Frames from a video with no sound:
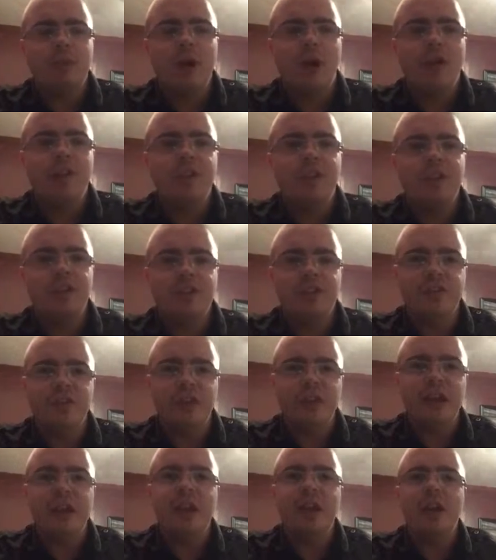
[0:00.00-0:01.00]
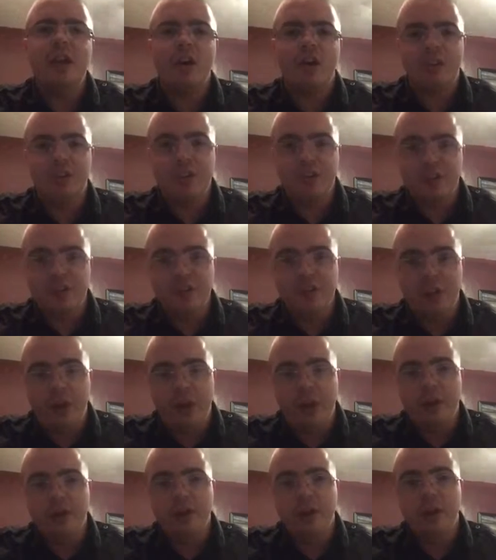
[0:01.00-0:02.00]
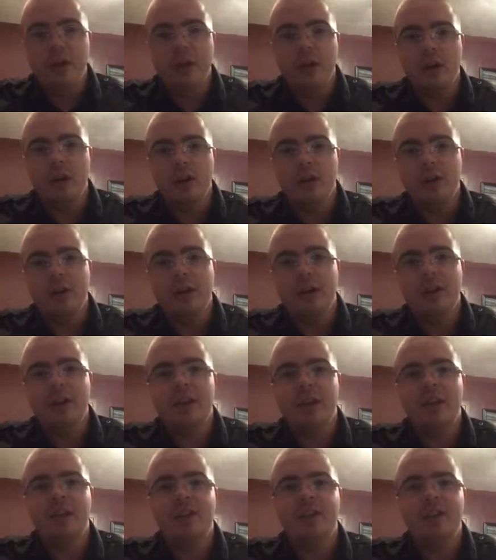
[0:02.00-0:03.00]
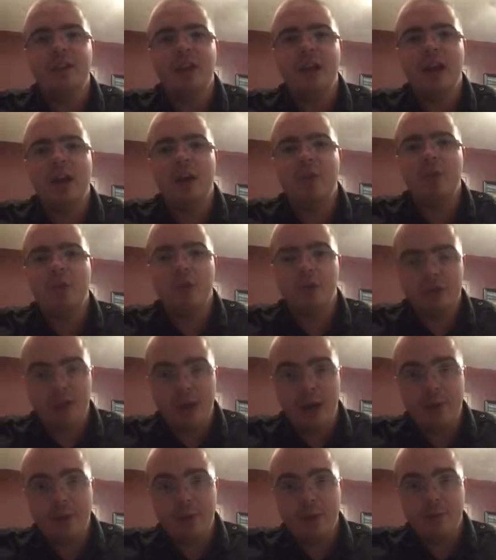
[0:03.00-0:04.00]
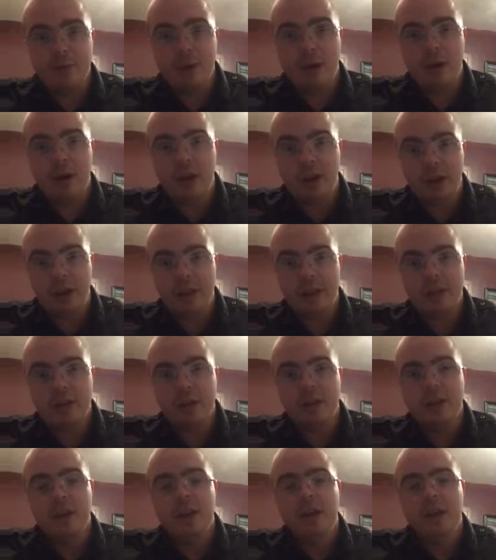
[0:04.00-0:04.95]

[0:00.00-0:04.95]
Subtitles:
Offensively, they need offensive line. They need to give Eli more time in the pocket.